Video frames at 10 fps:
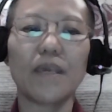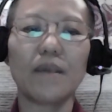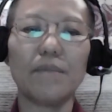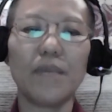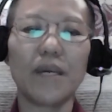
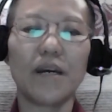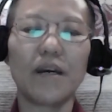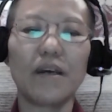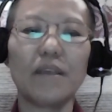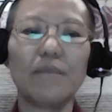May
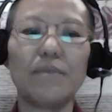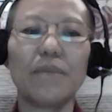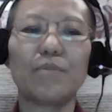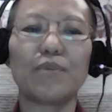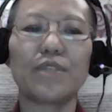I
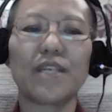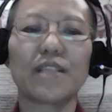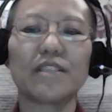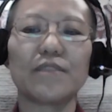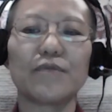be
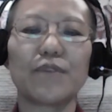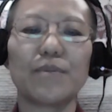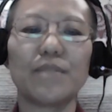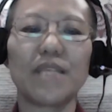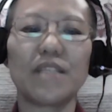protected
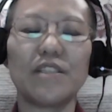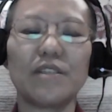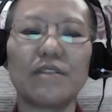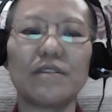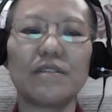from
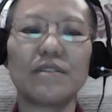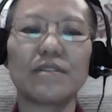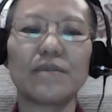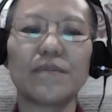dangers.